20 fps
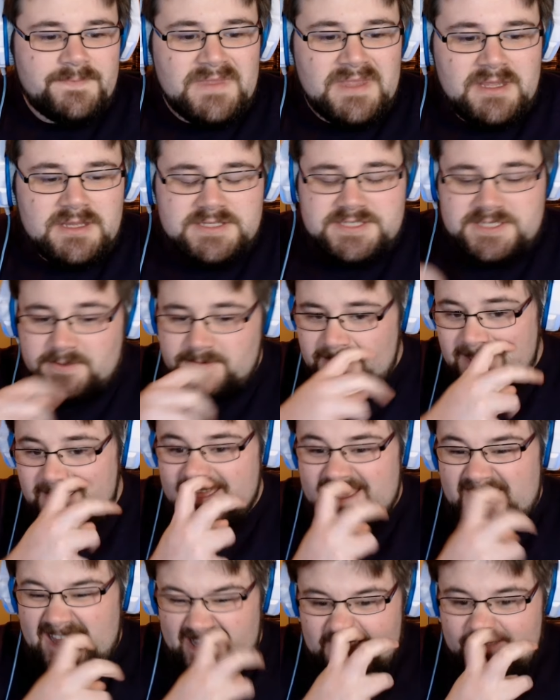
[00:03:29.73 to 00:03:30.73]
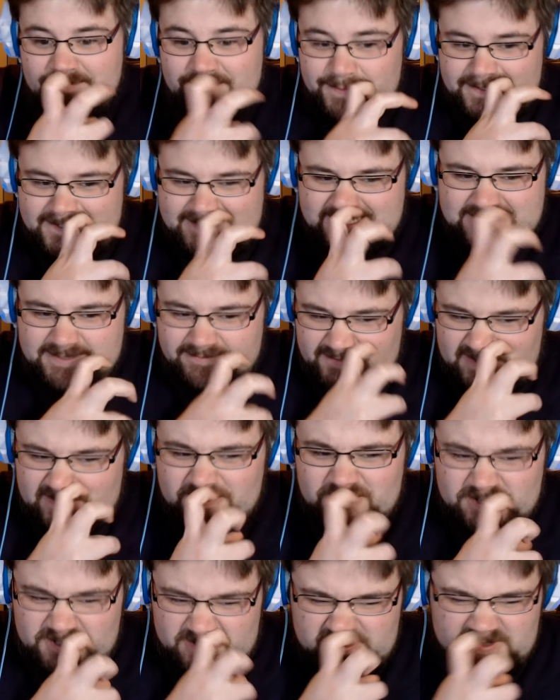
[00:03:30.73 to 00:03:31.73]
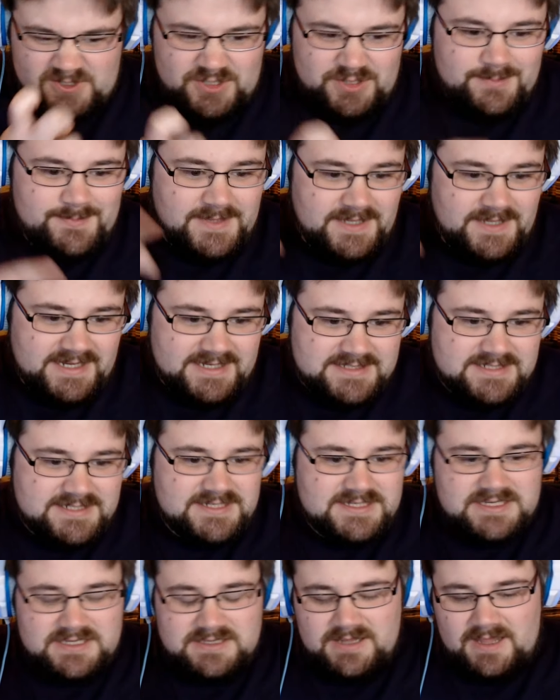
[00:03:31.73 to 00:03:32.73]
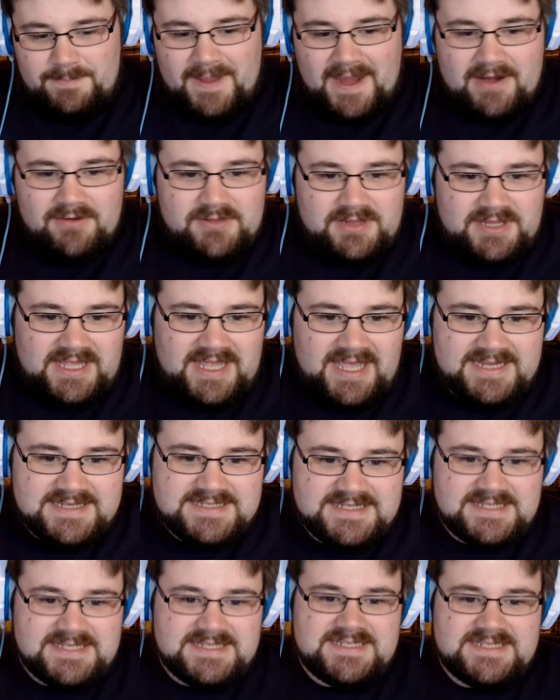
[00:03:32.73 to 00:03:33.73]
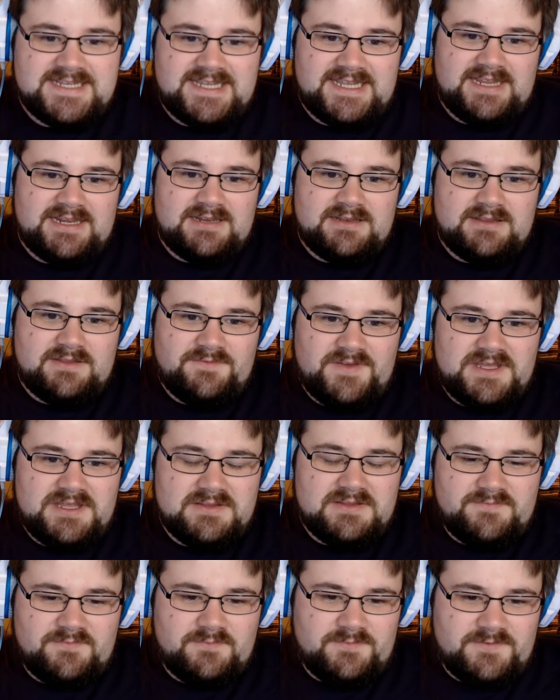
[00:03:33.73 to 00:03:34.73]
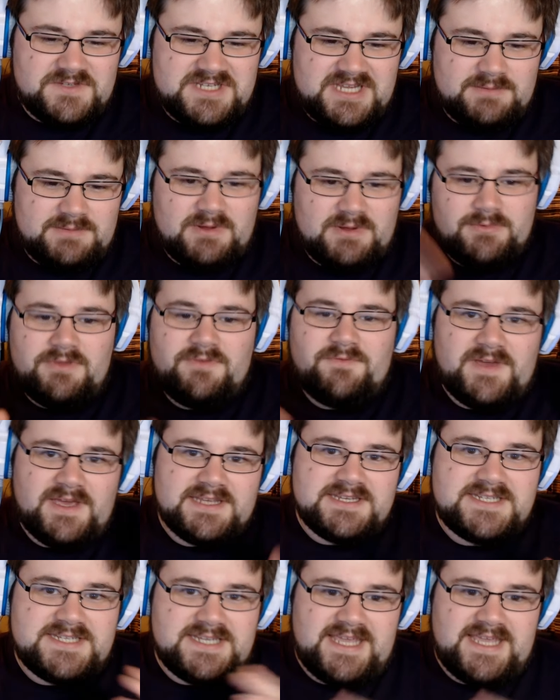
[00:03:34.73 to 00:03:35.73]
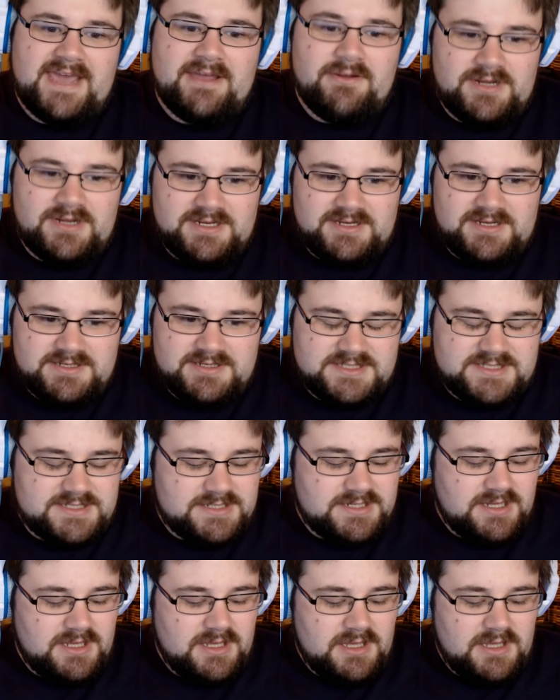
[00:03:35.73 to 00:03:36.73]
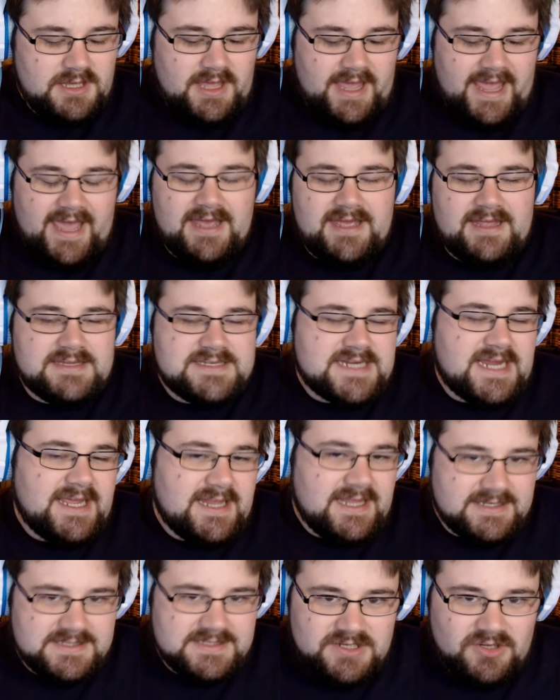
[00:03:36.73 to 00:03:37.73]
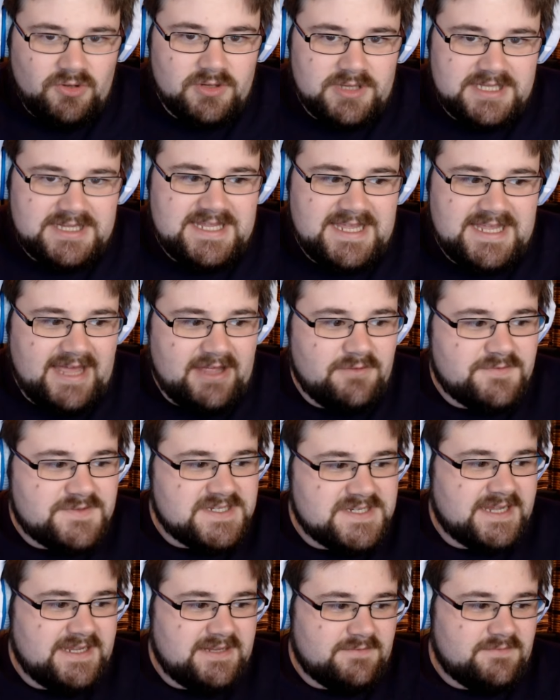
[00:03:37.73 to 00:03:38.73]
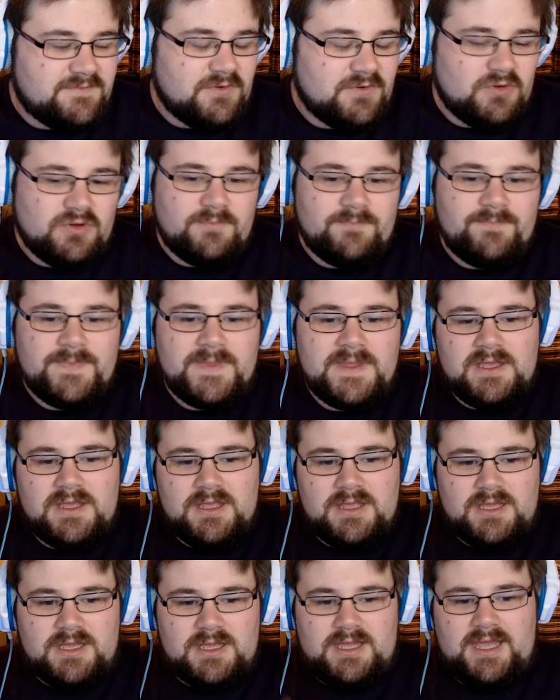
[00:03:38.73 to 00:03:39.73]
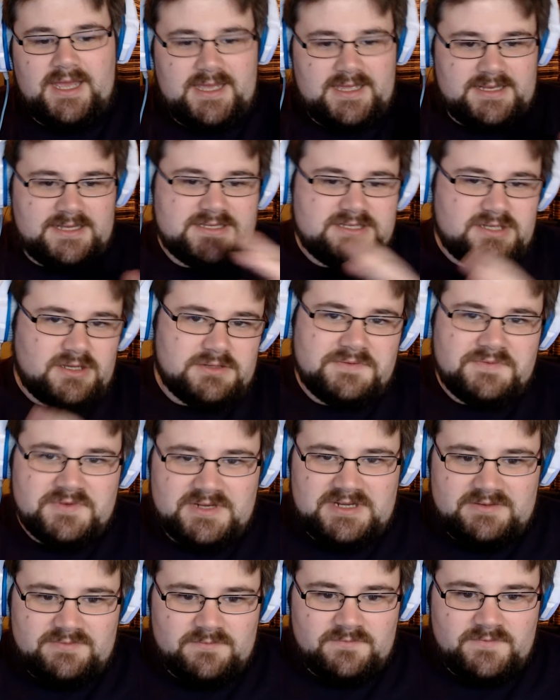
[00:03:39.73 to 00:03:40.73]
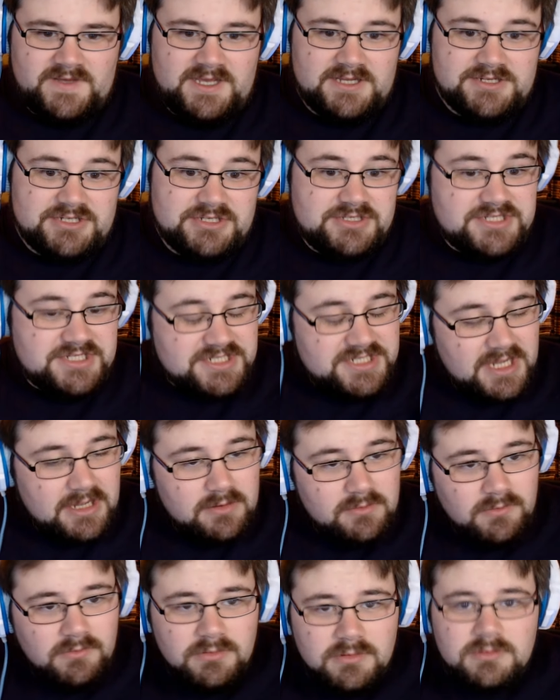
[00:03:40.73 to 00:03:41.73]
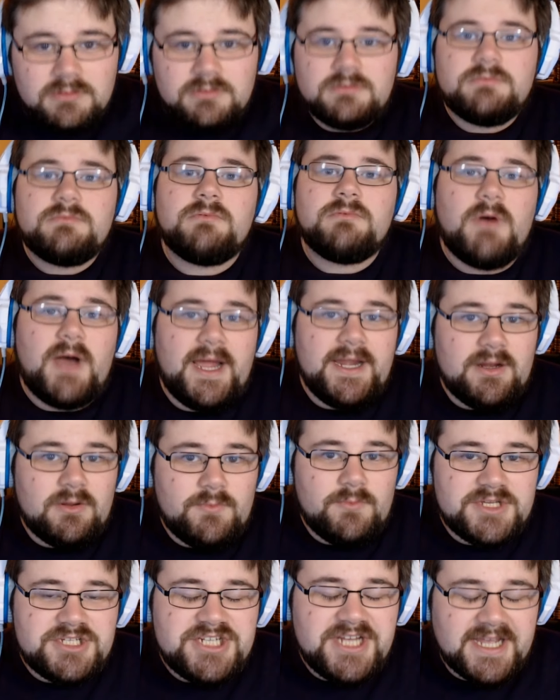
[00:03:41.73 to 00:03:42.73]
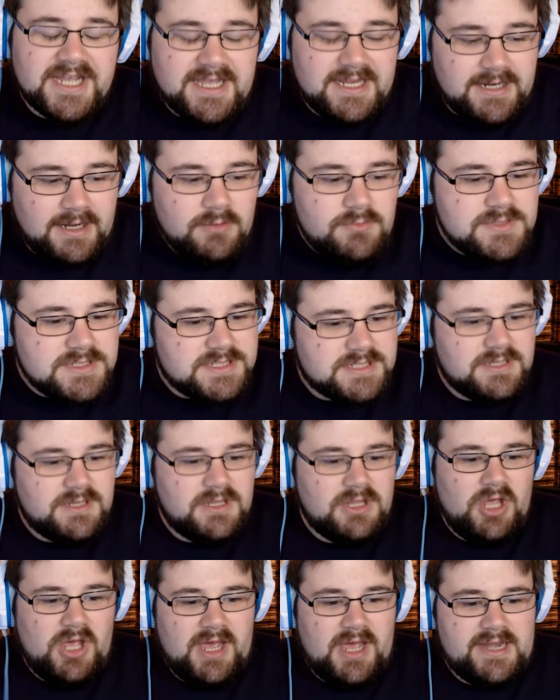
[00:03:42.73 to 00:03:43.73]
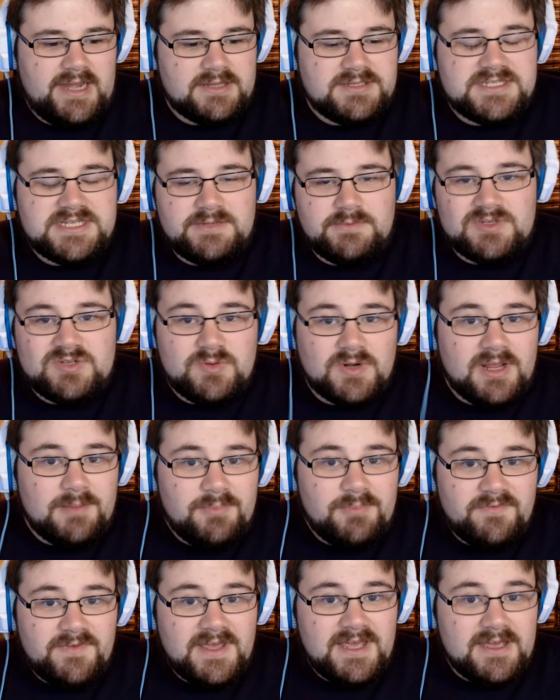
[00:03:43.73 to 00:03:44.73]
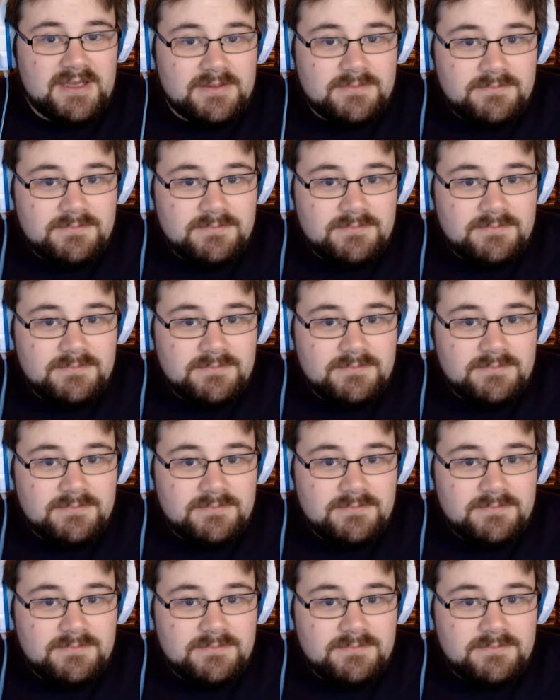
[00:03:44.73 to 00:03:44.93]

So yeah, this is a video on YouTube that apparently has the scene, the scene where we first see Eren in his, as I like to call it, the Elf Titan form. And it's got the three different versions. So why don't we check it out and I'll see which one I prefer.